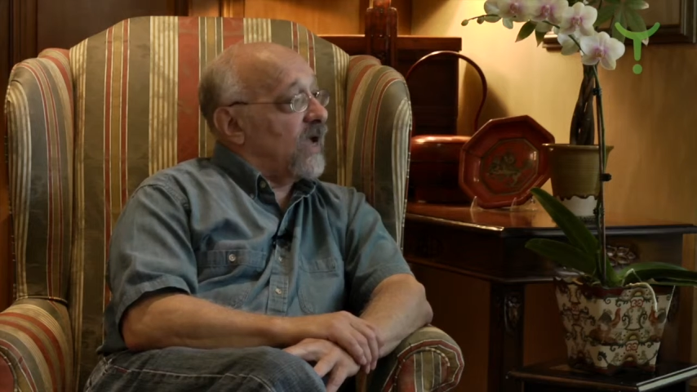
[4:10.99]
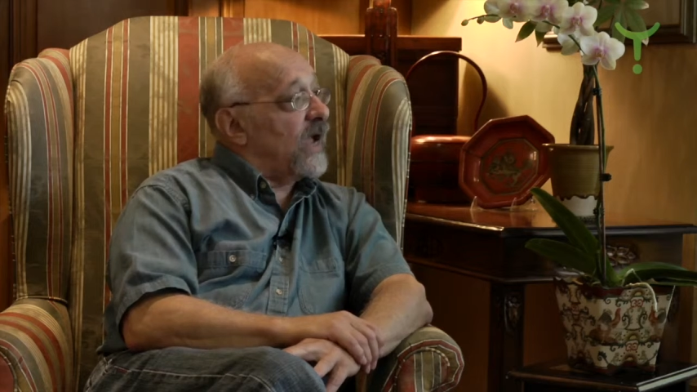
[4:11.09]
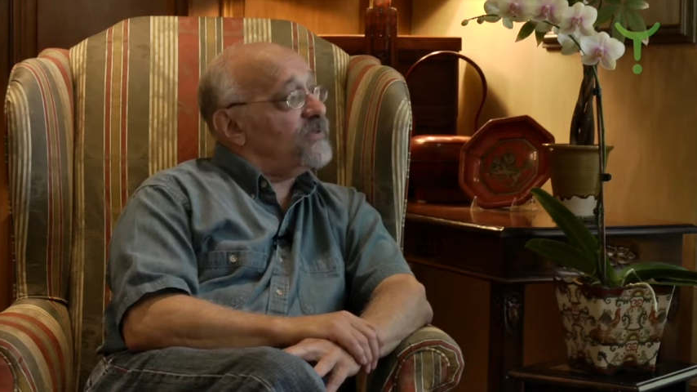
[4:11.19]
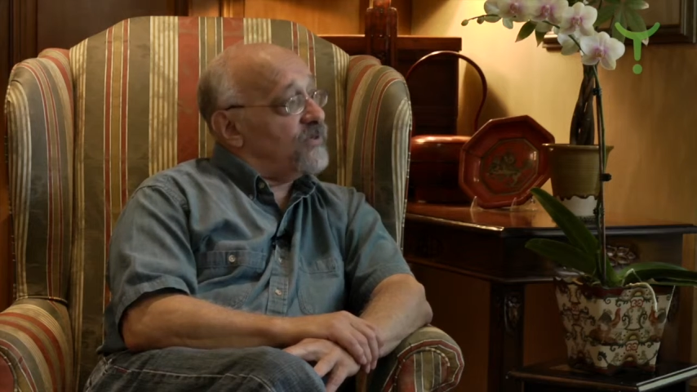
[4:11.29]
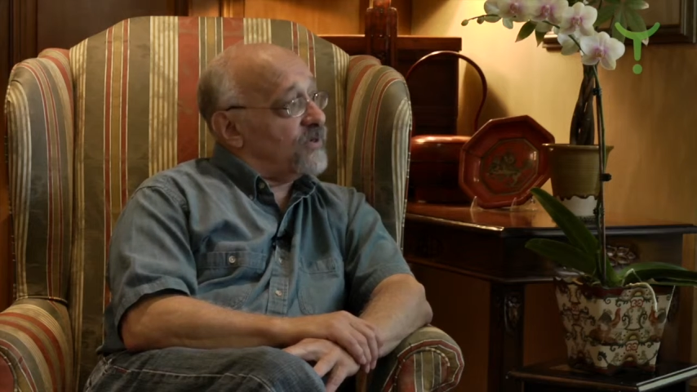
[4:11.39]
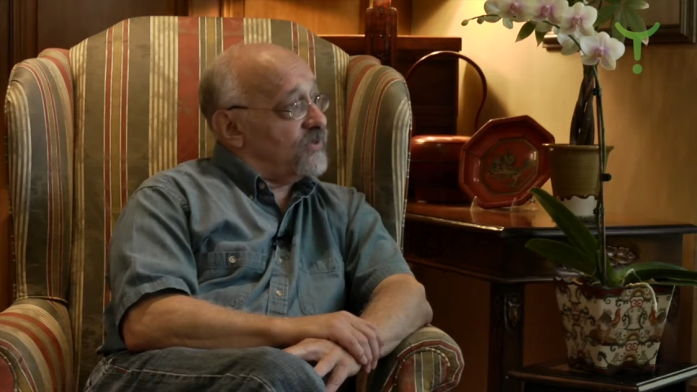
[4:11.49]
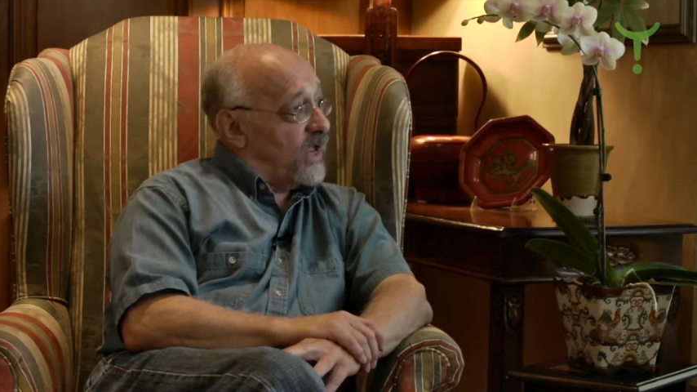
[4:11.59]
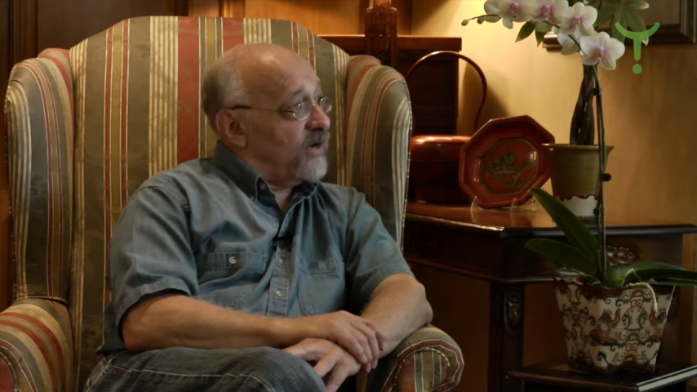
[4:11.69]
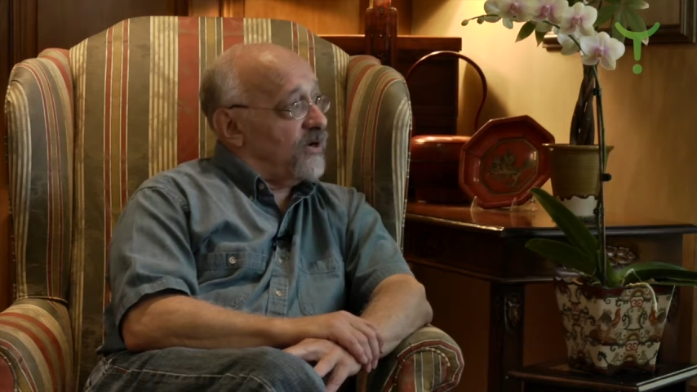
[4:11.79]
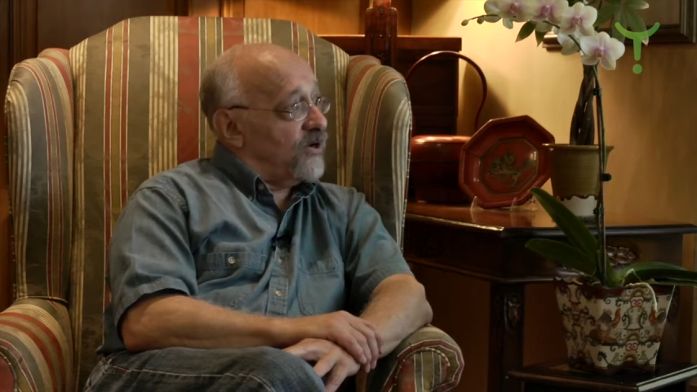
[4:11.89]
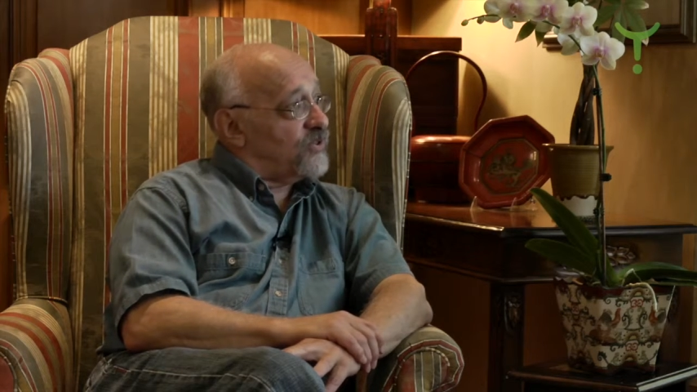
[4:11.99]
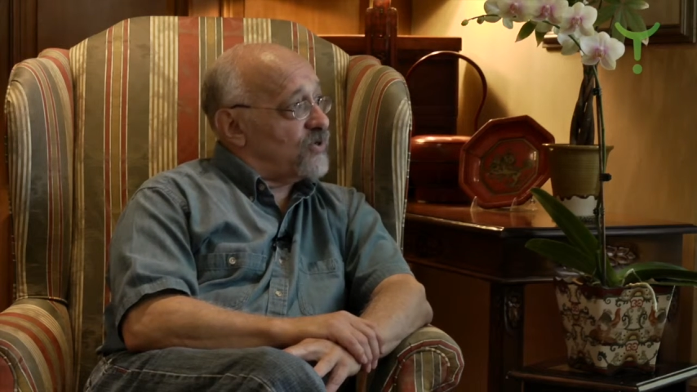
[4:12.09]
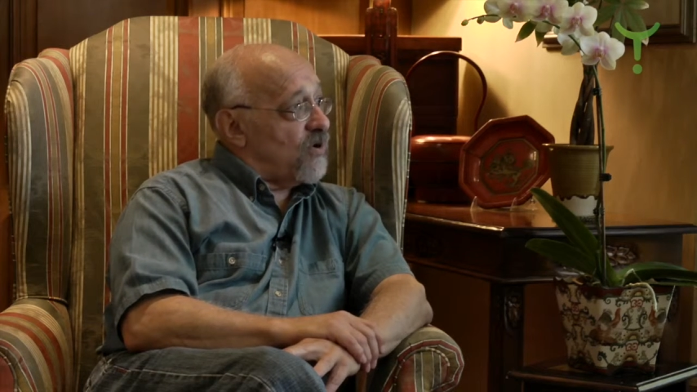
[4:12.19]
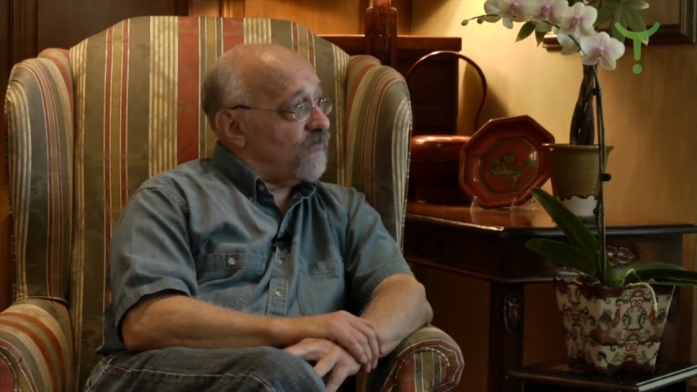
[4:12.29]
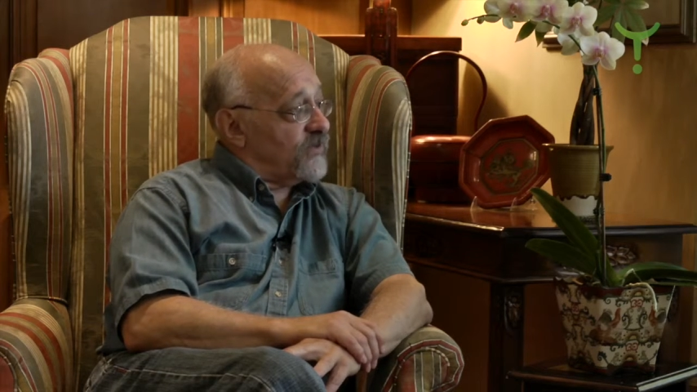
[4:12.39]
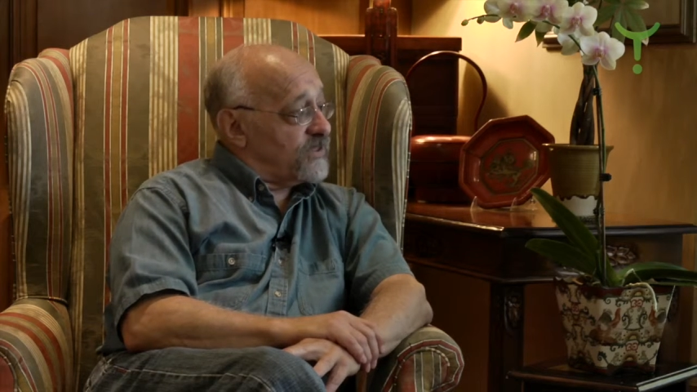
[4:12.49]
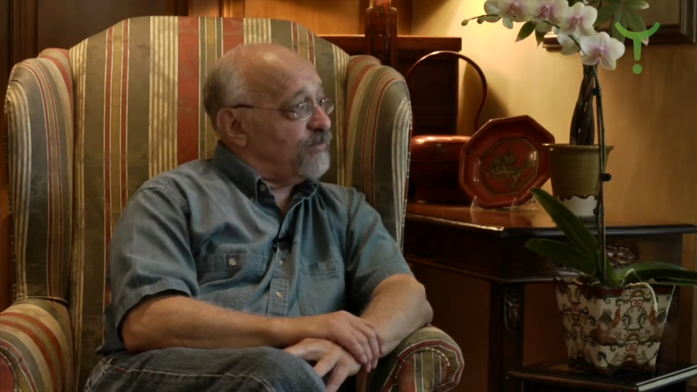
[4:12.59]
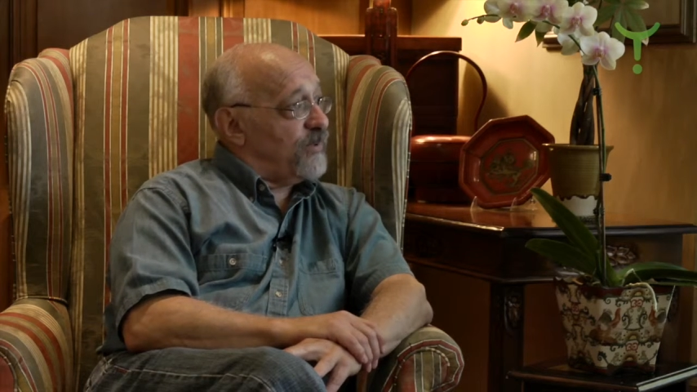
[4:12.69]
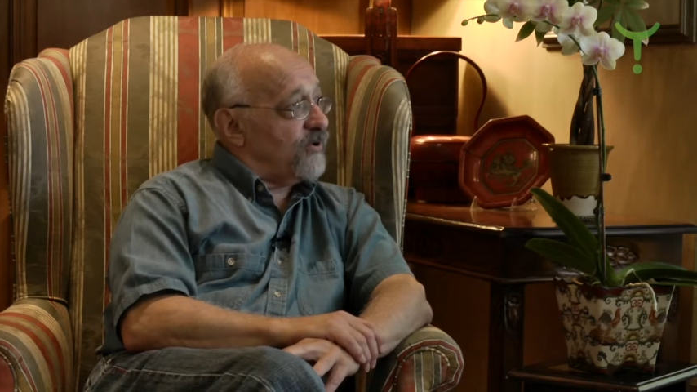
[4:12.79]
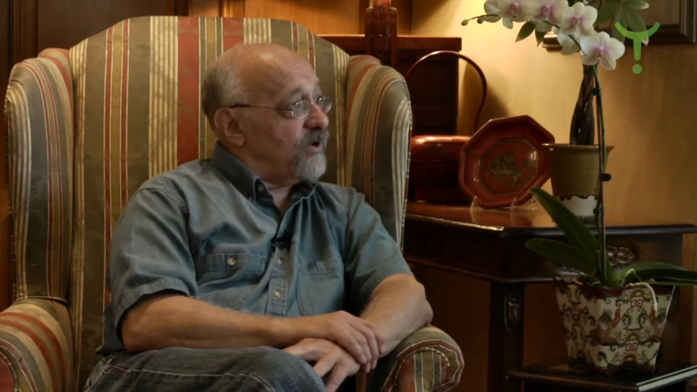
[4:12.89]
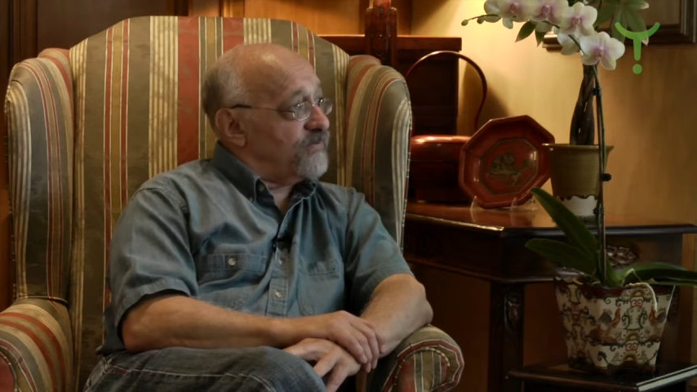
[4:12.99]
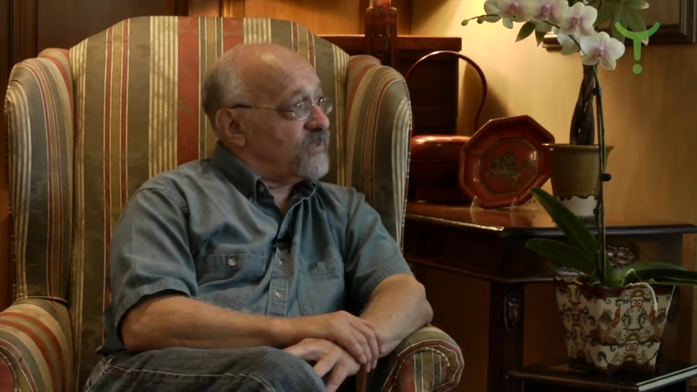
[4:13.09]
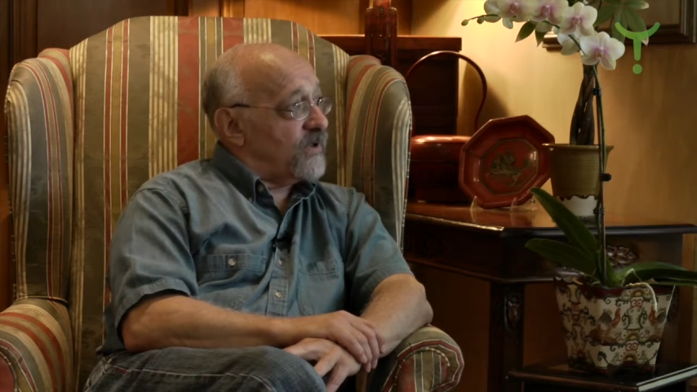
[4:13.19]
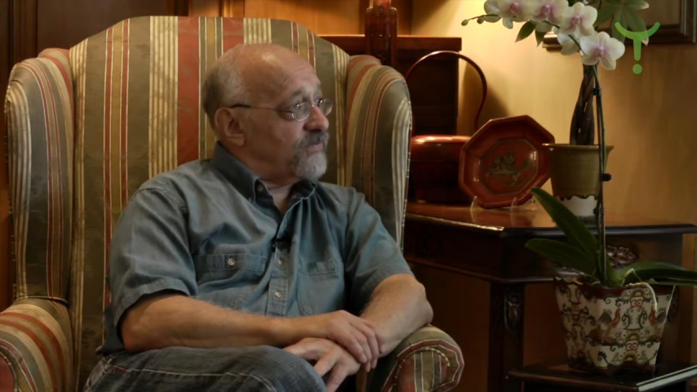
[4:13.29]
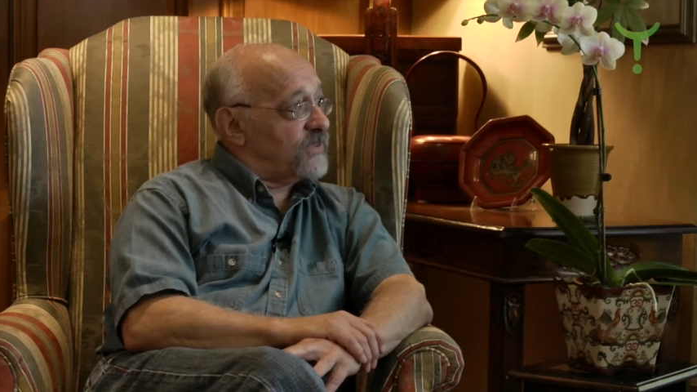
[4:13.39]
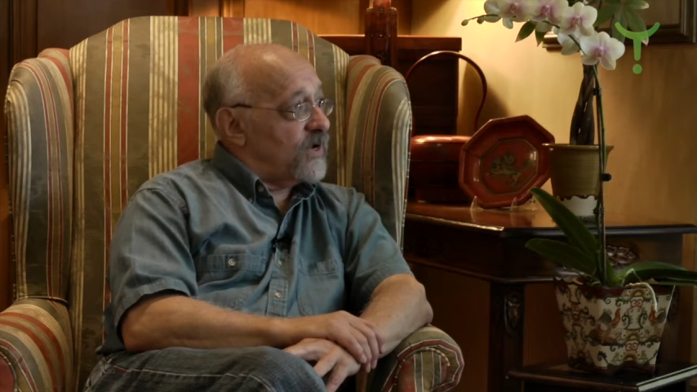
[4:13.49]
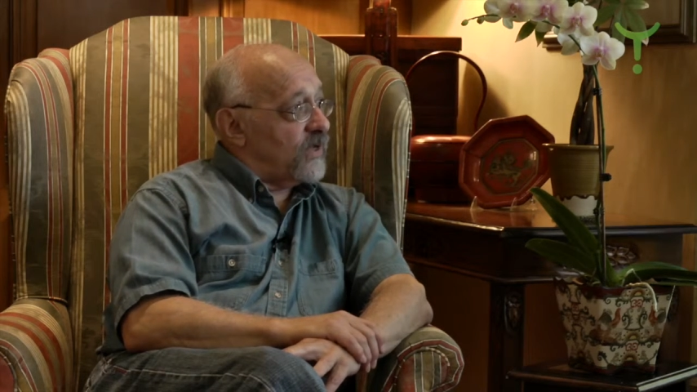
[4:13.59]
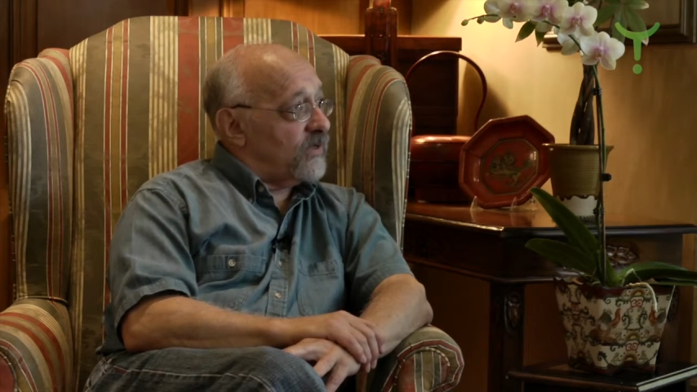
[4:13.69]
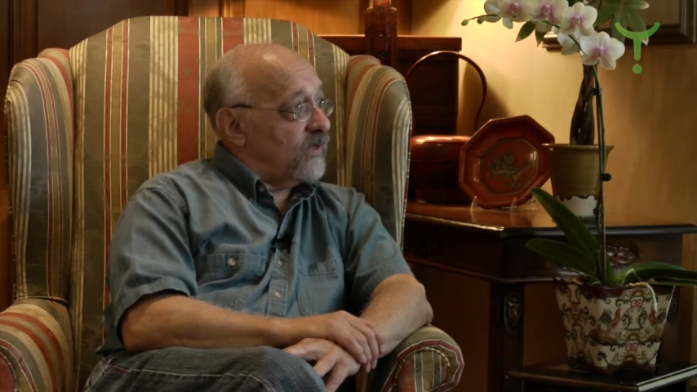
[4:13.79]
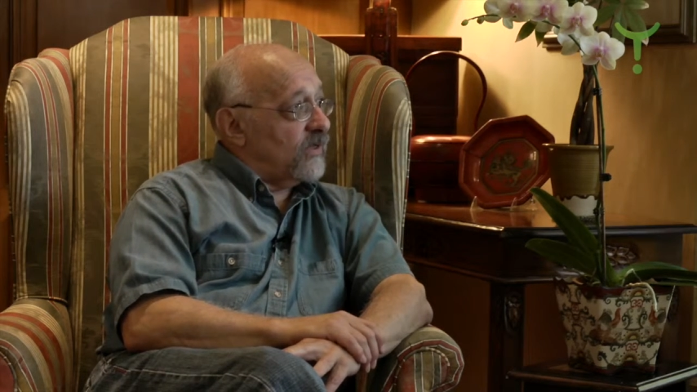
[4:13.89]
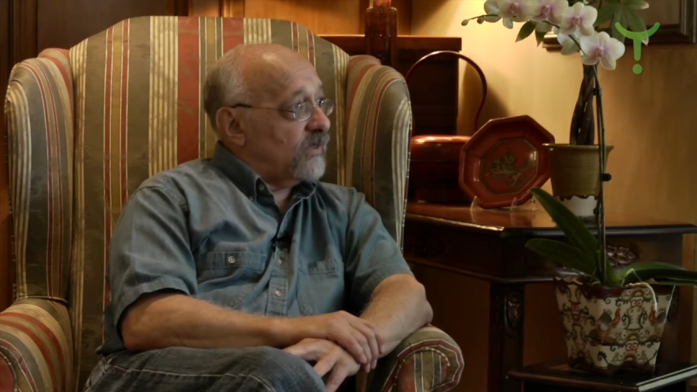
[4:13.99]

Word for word: I took 10 years off as a period of self-study.